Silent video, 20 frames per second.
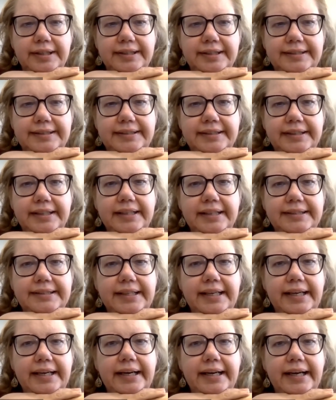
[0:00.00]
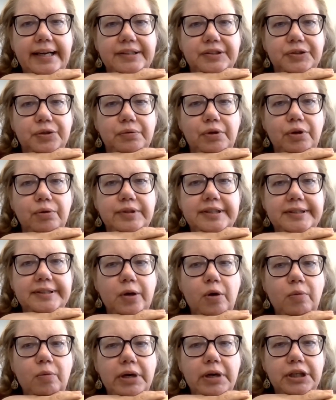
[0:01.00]
CSA has grown
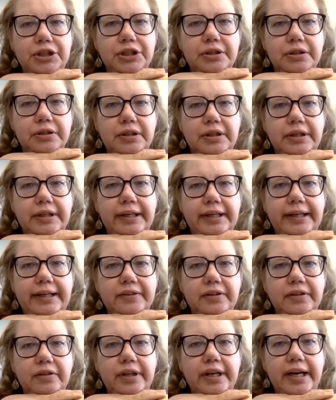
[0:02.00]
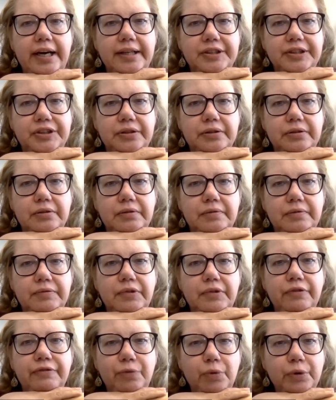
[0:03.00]
so much in the last
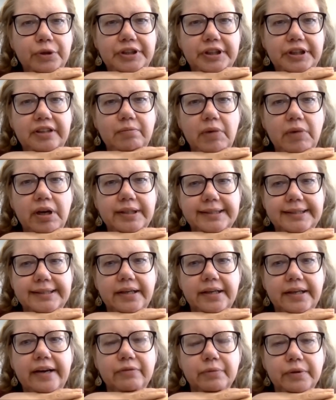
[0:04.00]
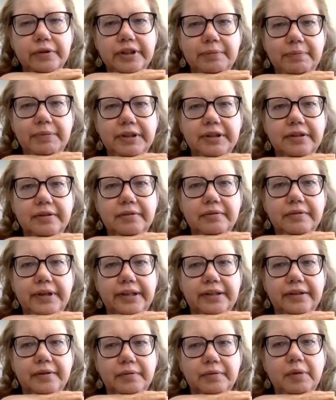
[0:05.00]
14 months that I've really been
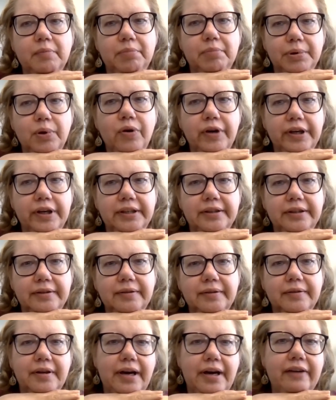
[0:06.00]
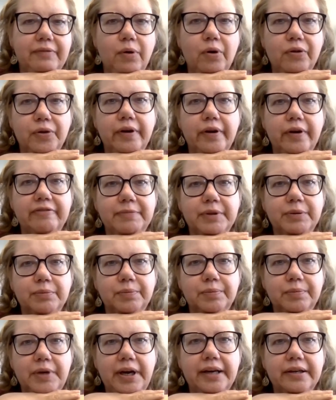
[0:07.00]
employed, although I've been
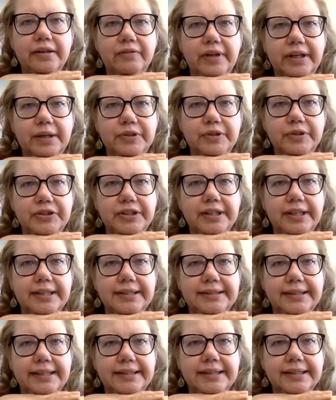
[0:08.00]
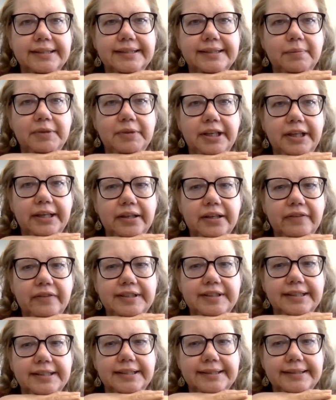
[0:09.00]
kind of with CSA since the beginning of
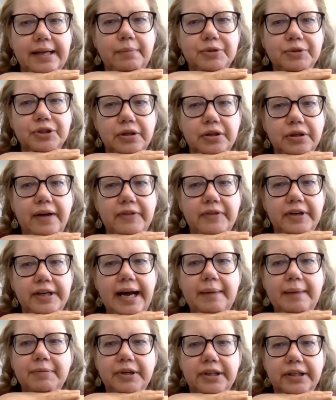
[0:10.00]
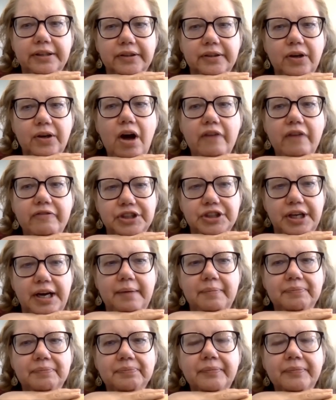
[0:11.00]
its inception on the napkin in the coffee shop.